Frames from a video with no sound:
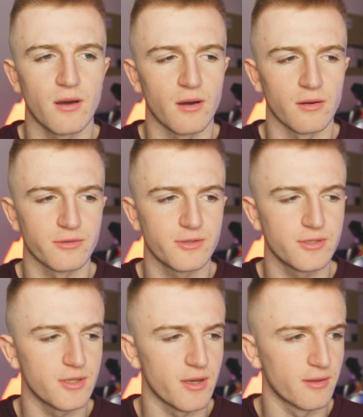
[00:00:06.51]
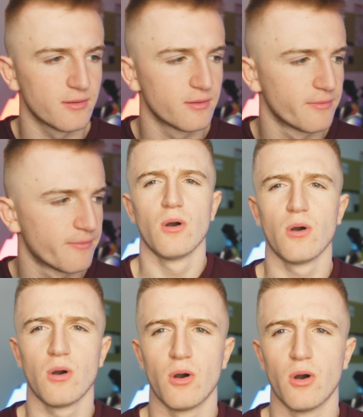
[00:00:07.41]
Oh shit.
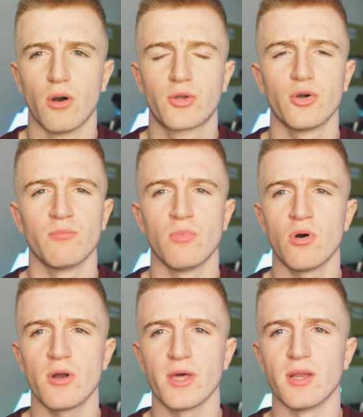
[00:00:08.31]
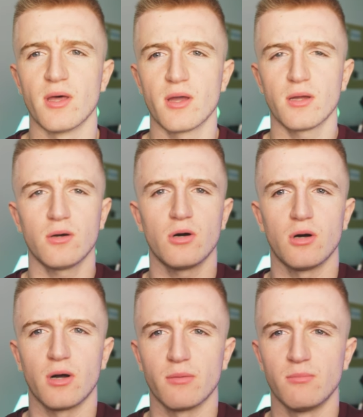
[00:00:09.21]
Oh, good morning.
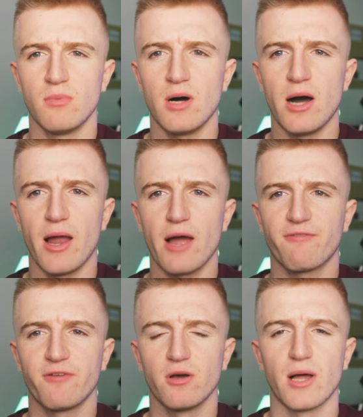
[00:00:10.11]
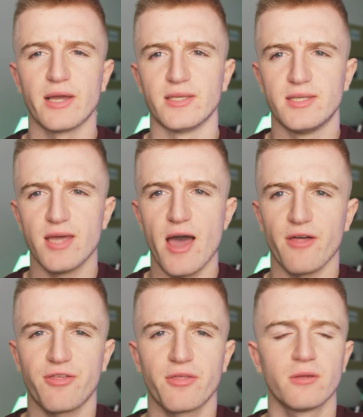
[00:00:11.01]
Oh man, I feel like
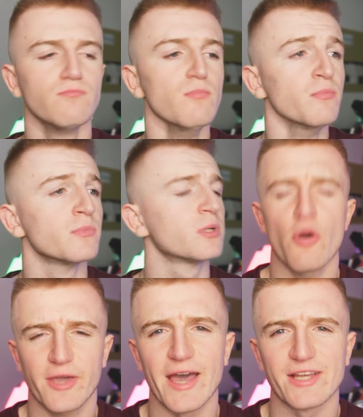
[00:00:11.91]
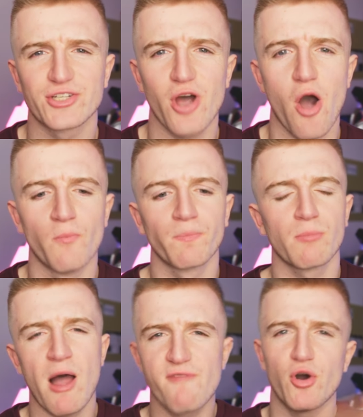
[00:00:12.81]
death. Okay, so
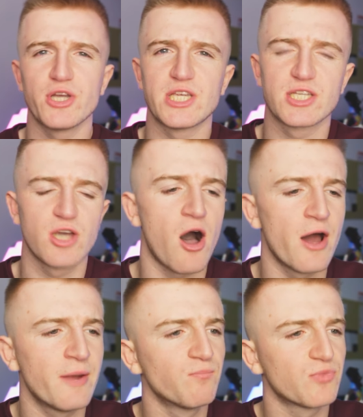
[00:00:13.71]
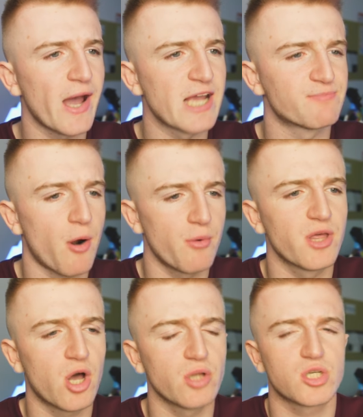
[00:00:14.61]
my voice is gone. That is probably
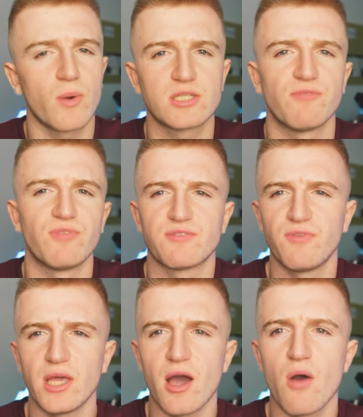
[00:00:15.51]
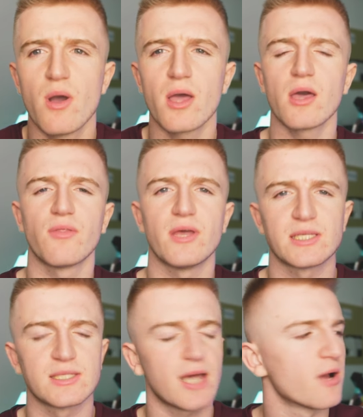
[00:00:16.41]
the consequence of this video,
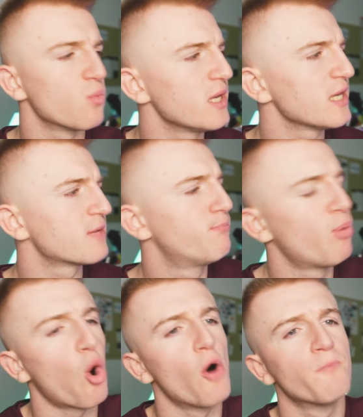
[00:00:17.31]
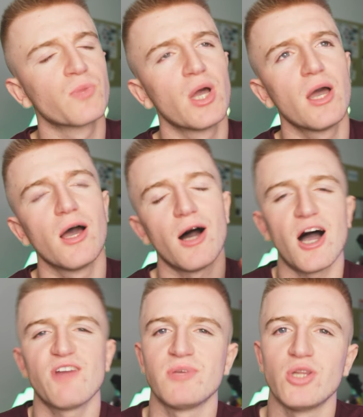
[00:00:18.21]
this entire week, but
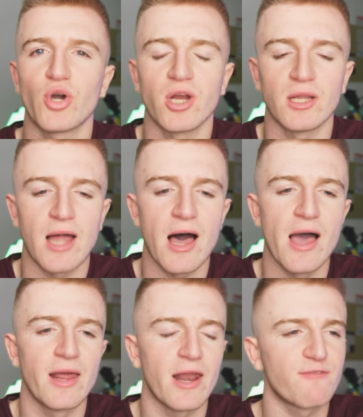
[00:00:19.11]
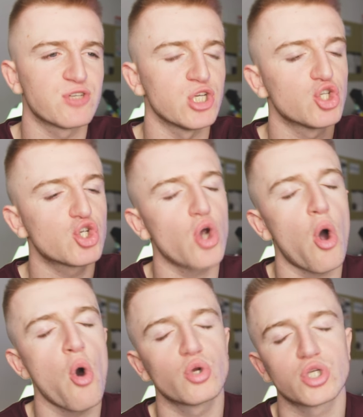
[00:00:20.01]
I've been looking online and I've seen
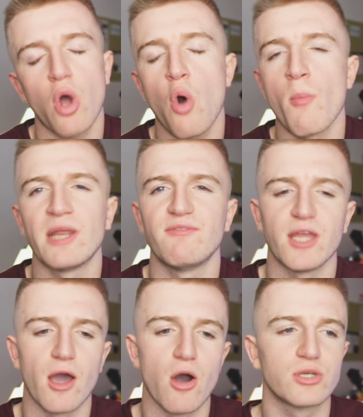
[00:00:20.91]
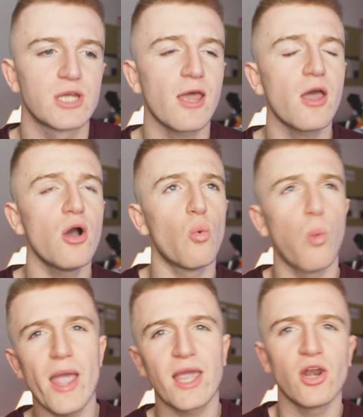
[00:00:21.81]
so, so many videos
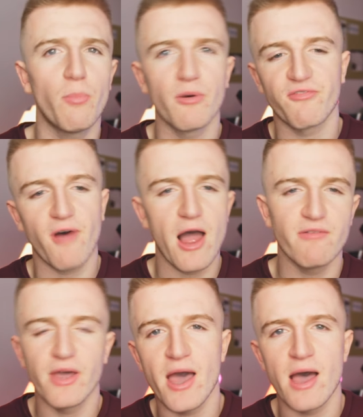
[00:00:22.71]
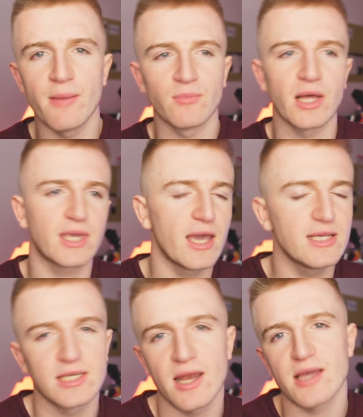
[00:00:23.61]
waking up at 5am like
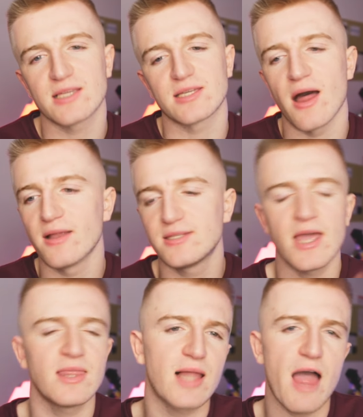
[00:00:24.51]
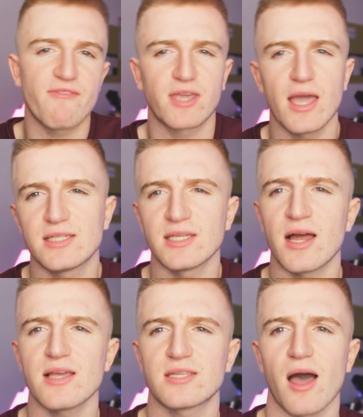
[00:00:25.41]
Casey Neistat, day in the life of Casey
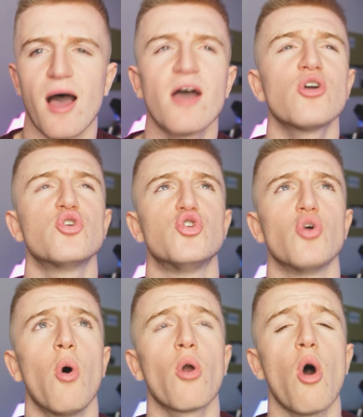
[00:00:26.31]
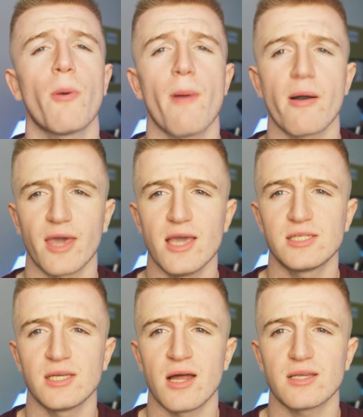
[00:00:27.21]
Neistat. Shut up about
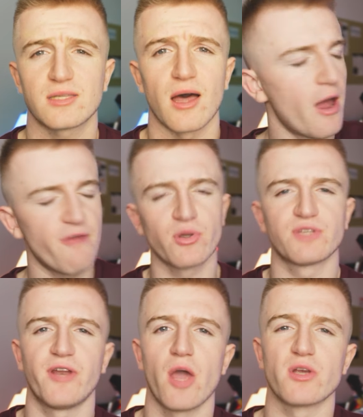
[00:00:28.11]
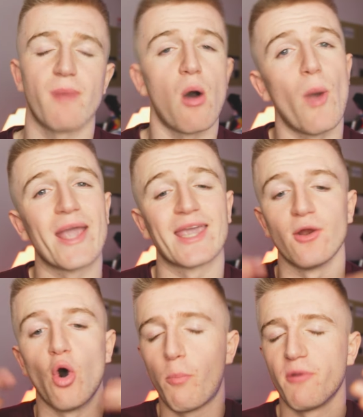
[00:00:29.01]
Casey Neistat. Everyone's video is about
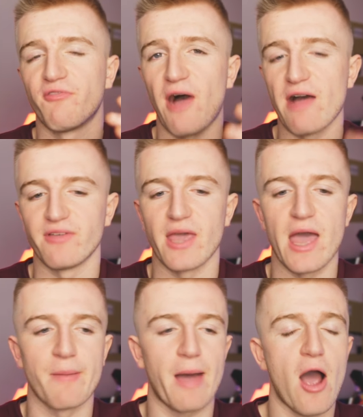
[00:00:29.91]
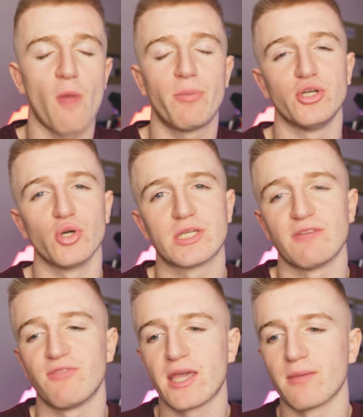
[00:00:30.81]
waking up at 5am, how
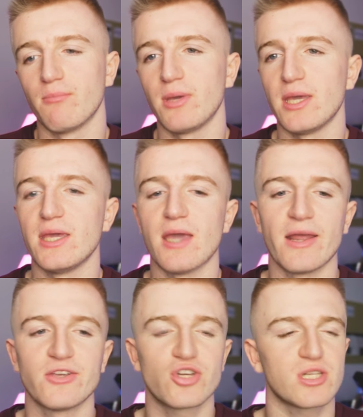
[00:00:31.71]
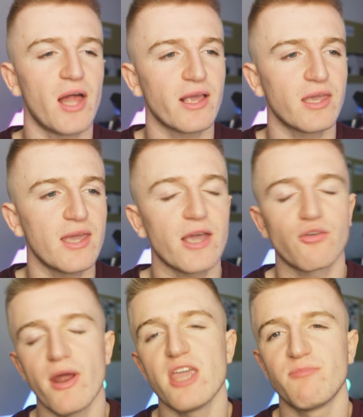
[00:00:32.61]
productive they can be, and it's just like, yeah
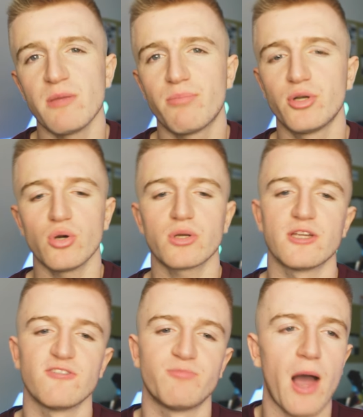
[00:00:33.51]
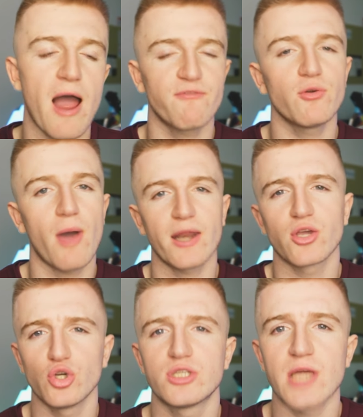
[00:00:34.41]
great, you've been productive, but have you had a
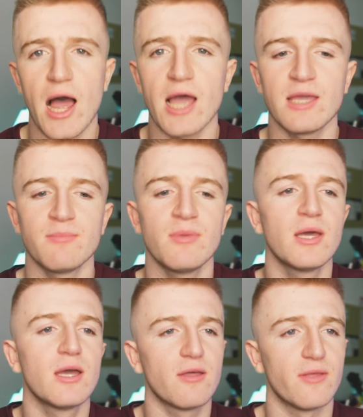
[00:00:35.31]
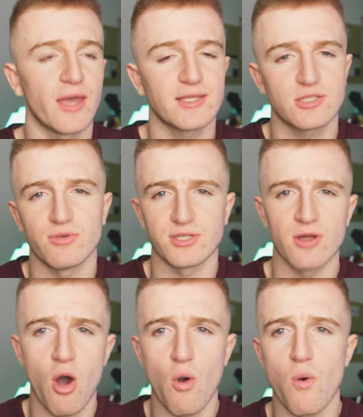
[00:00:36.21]
good time? The answer is
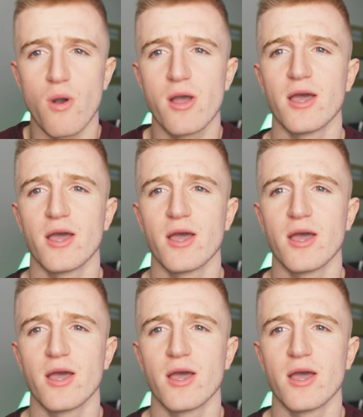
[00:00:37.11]
no.